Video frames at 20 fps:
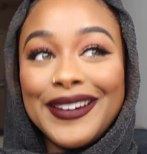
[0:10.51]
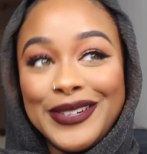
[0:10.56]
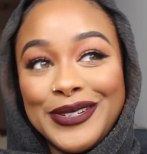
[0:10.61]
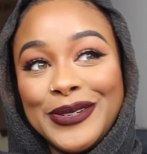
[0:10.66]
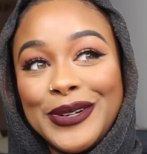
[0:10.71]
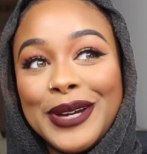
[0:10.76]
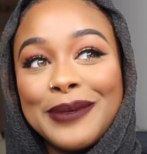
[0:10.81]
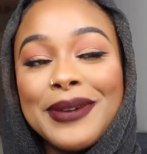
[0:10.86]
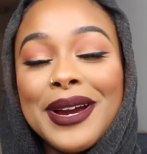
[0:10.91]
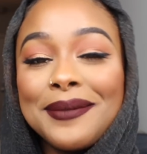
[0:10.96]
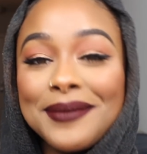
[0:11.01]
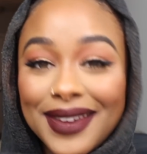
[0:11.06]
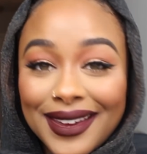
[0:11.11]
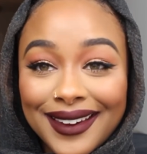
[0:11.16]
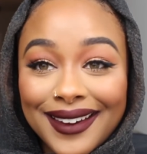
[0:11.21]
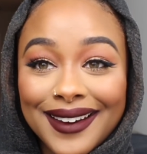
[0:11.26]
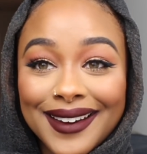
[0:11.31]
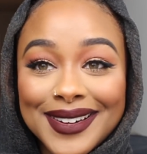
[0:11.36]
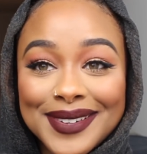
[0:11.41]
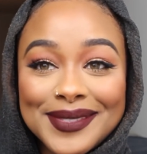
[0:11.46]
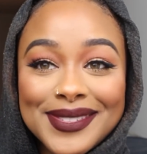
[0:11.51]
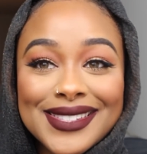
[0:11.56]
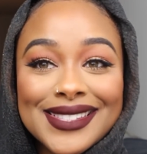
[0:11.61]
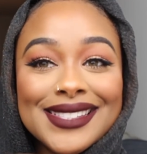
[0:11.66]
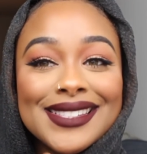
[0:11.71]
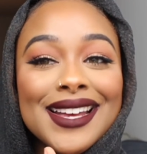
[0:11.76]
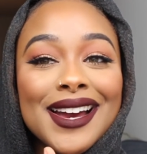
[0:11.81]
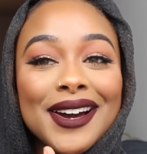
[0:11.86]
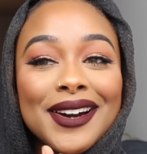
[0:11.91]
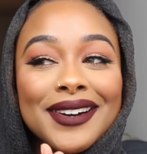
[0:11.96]
doing my makeup.
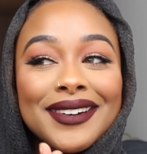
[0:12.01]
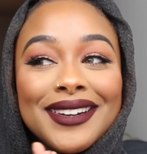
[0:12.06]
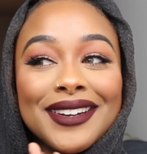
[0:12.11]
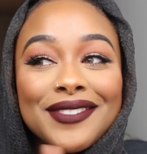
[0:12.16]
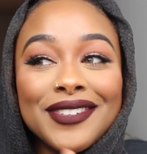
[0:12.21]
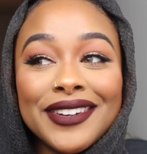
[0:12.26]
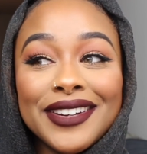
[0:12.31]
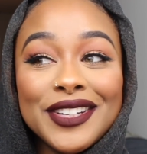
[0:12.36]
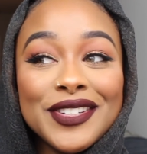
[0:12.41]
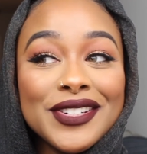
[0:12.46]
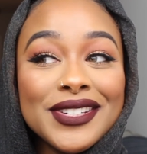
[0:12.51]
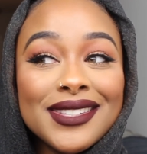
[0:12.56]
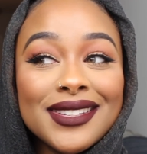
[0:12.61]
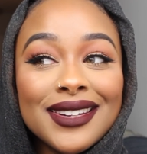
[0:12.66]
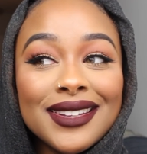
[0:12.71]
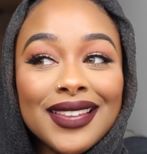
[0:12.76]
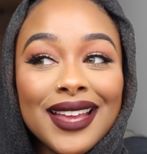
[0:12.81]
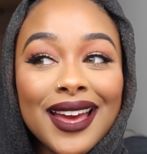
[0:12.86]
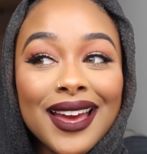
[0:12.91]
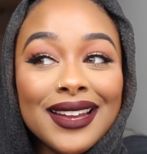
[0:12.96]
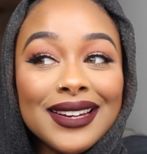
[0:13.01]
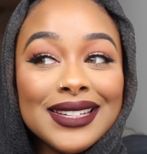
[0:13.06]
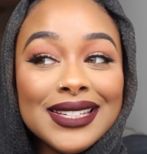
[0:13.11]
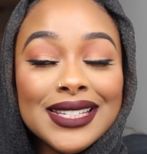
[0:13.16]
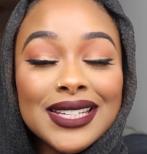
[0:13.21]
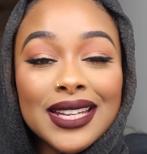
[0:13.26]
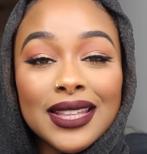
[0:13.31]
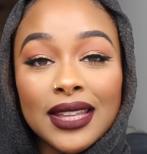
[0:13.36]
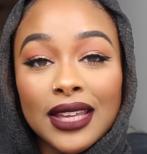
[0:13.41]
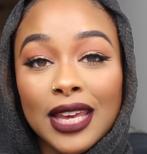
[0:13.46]
So if you're interested in
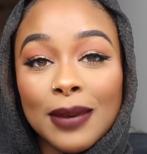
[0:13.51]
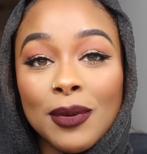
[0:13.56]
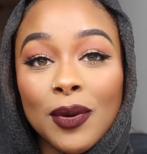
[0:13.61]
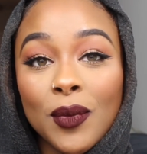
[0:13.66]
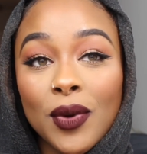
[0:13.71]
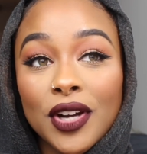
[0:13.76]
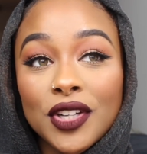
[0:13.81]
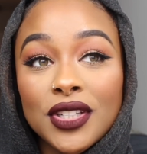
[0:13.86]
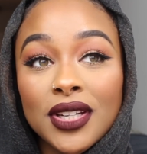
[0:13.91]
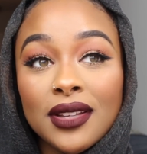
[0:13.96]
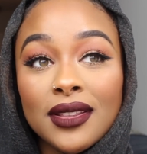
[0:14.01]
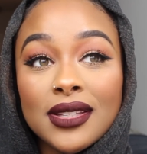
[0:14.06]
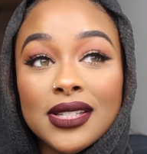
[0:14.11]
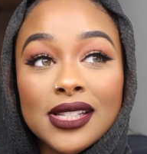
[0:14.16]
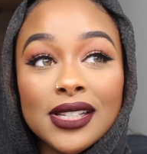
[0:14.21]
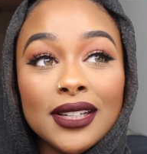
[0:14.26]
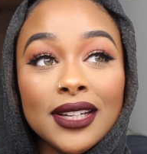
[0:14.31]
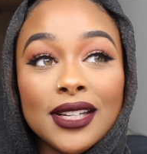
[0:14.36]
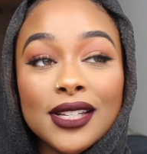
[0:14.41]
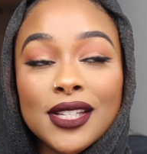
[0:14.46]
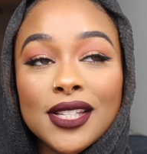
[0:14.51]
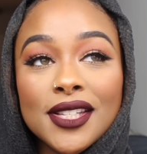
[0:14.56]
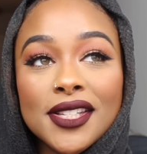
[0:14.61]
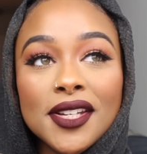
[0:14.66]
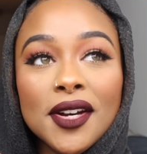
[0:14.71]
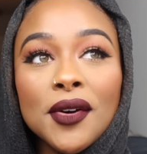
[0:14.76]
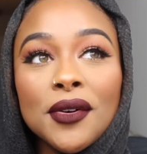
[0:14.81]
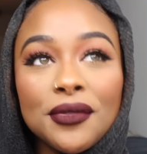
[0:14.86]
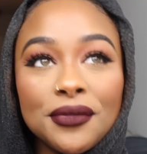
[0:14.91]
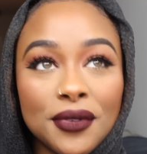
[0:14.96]
that, keep on watching. This look is
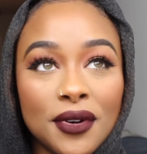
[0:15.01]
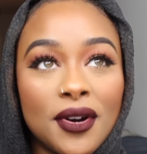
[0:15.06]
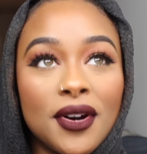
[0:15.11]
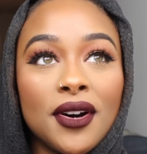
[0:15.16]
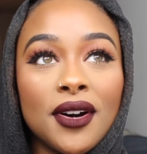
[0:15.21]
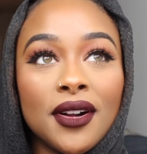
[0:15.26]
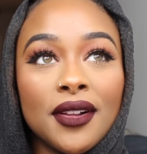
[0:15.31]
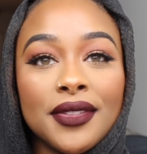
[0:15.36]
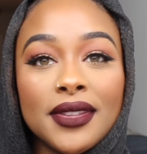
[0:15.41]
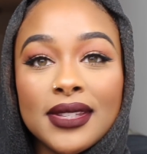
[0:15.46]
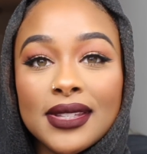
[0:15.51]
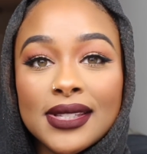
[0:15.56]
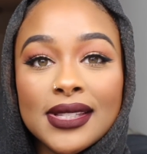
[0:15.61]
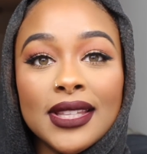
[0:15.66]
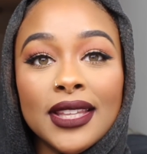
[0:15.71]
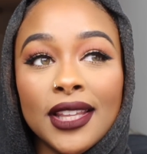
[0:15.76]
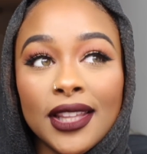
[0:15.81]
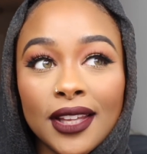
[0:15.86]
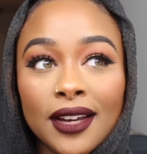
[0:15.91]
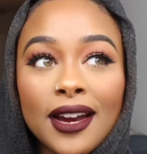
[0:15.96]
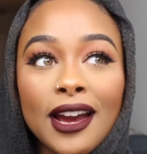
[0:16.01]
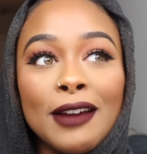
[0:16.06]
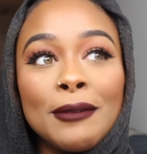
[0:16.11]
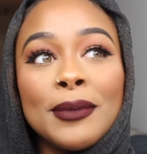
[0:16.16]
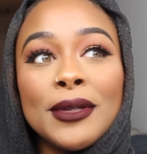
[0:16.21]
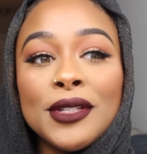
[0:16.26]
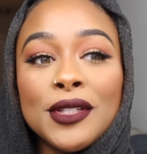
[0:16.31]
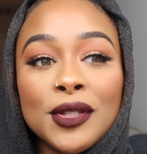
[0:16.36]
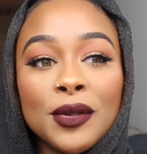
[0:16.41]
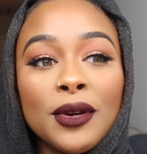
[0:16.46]
so fall. This is the look I've
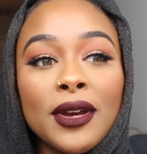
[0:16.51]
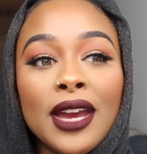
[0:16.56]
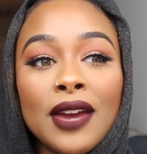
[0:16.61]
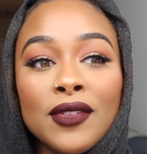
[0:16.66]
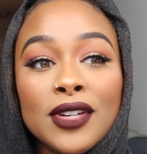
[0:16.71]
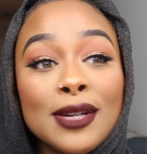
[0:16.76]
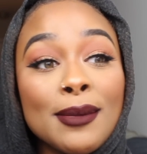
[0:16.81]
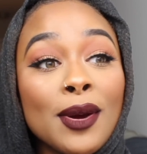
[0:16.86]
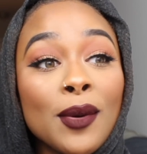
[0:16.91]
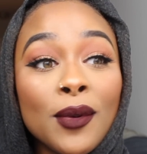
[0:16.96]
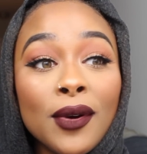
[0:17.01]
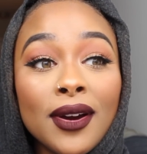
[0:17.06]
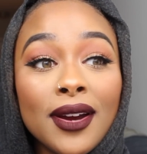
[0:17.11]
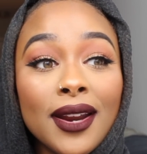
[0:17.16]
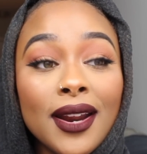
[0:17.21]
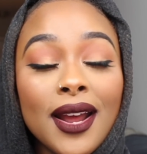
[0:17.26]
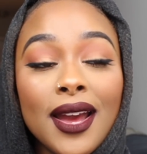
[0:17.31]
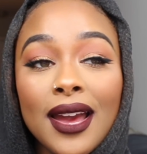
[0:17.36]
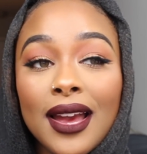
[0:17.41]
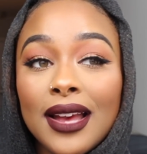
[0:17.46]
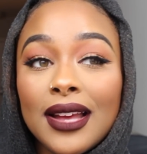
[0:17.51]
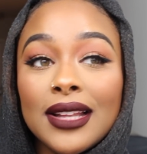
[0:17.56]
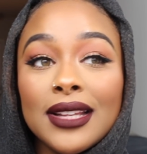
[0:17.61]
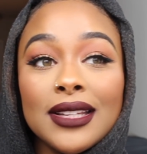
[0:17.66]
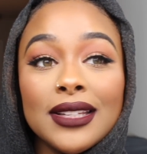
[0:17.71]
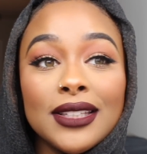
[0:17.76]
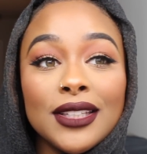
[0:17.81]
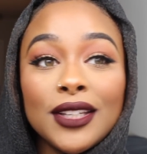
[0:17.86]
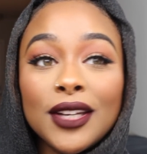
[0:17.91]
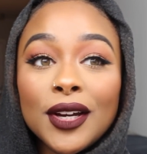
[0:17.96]
been doing every time I want,
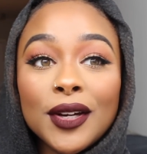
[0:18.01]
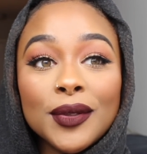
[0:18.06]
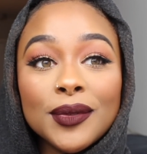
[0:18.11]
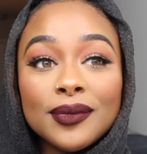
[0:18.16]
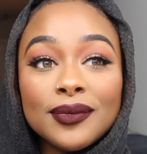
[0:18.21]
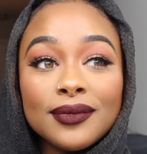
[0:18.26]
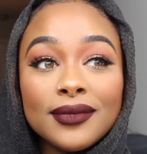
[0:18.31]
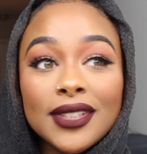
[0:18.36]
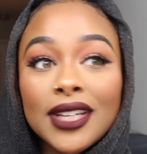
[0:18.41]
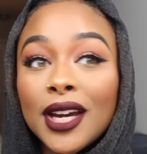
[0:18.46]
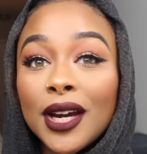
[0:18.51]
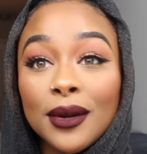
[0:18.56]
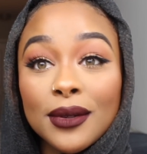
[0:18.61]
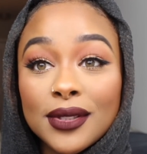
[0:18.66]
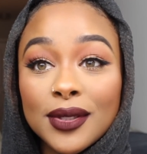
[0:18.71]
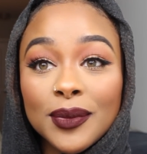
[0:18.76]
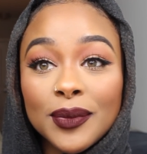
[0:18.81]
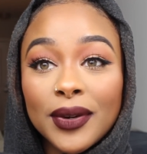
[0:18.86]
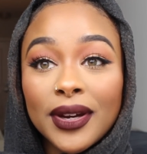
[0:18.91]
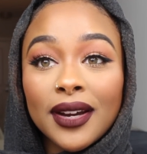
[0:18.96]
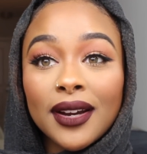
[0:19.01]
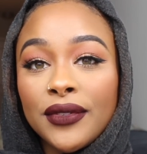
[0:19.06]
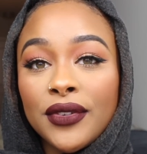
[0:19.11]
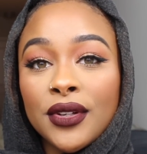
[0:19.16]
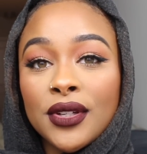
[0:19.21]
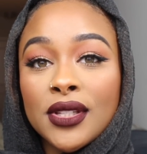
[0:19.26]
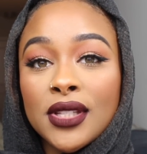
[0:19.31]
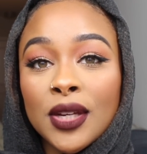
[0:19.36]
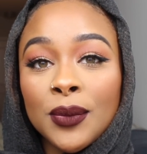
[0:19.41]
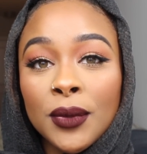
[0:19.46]
you know, to go somewhere. If
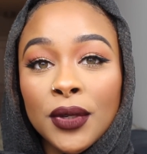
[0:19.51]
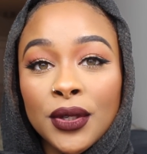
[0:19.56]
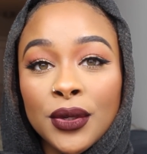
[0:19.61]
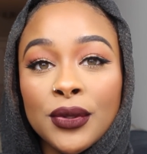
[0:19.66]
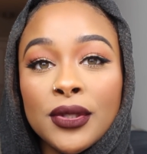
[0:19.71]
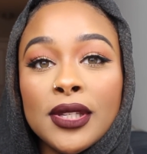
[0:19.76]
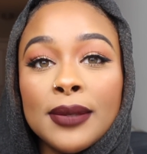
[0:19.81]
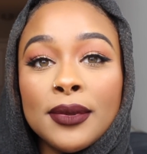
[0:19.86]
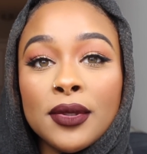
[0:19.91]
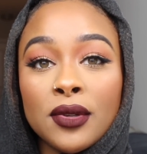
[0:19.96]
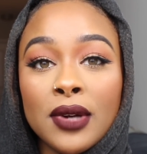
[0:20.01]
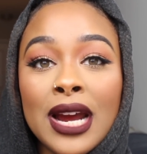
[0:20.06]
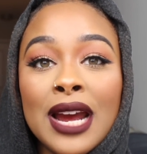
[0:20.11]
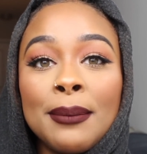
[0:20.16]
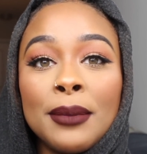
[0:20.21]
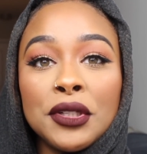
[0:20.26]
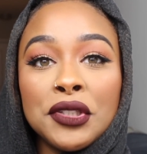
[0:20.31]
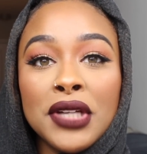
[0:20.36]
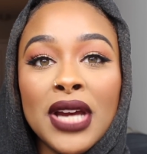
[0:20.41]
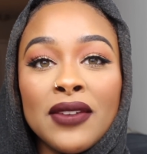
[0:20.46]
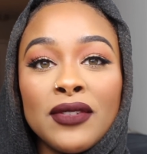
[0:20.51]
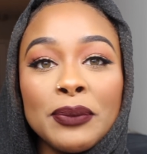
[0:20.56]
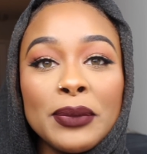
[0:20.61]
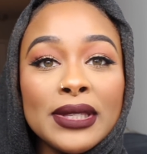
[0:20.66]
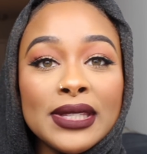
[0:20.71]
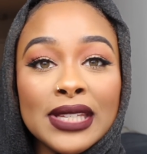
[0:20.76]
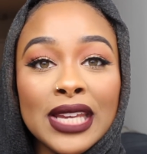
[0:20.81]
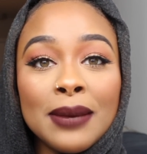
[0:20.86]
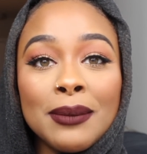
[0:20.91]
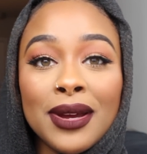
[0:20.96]
you're someone who's subscribed but you haven't
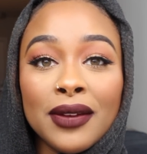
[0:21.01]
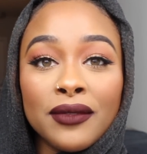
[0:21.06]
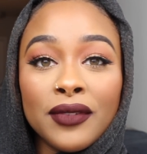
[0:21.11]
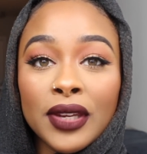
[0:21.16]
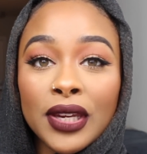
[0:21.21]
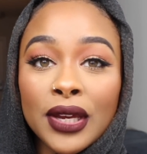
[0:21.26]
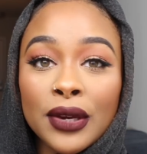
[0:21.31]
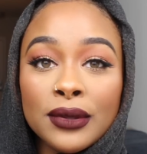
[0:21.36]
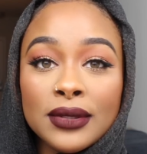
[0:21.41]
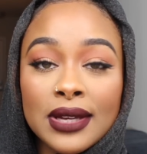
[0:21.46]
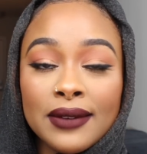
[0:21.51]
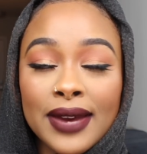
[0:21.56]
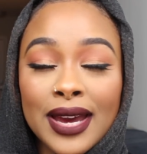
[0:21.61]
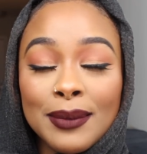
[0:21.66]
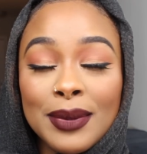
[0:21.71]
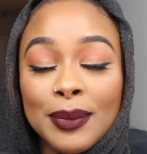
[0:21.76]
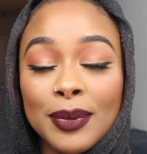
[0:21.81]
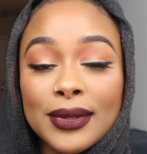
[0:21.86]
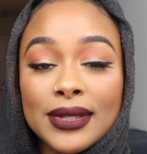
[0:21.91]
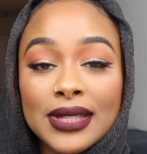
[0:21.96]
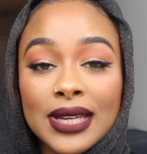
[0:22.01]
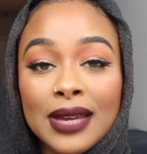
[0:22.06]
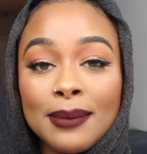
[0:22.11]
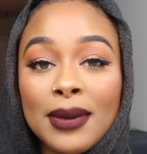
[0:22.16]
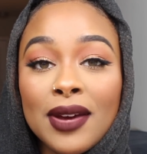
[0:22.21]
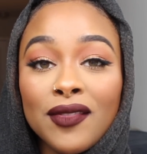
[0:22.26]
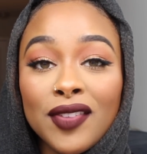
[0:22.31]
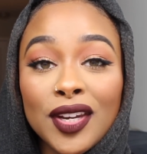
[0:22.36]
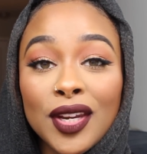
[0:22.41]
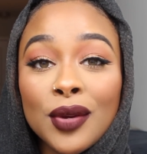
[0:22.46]
been seeing my videos, I've had people say
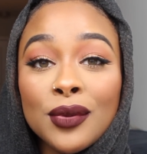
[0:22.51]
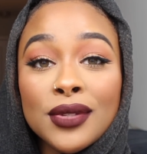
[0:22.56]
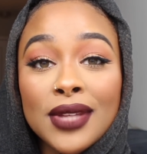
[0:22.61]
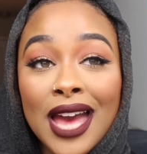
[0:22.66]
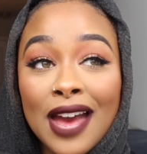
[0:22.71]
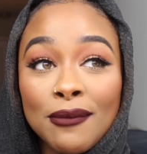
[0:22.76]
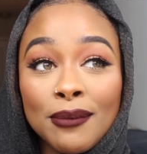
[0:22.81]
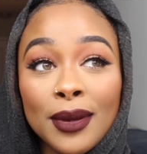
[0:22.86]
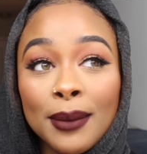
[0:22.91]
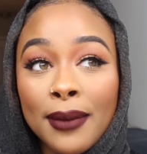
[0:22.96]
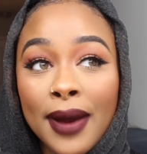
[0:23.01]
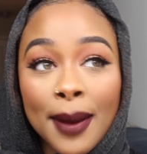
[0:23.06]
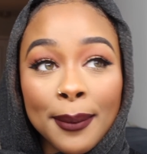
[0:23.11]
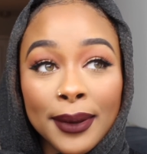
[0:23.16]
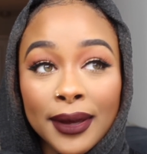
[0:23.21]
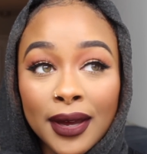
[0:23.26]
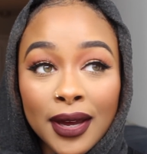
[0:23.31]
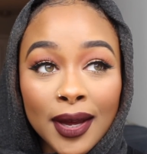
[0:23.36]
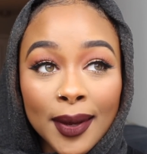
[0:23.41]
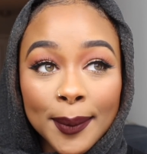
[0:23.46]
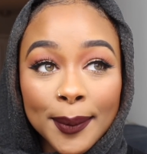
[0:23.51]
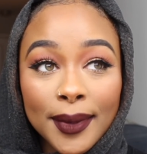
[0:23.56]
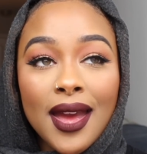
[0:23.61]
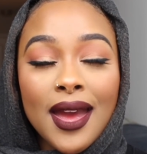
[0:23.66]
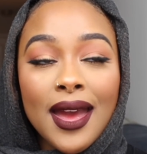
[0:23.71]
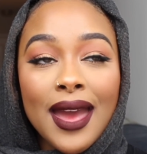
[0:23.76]
my videos haven't been popping up,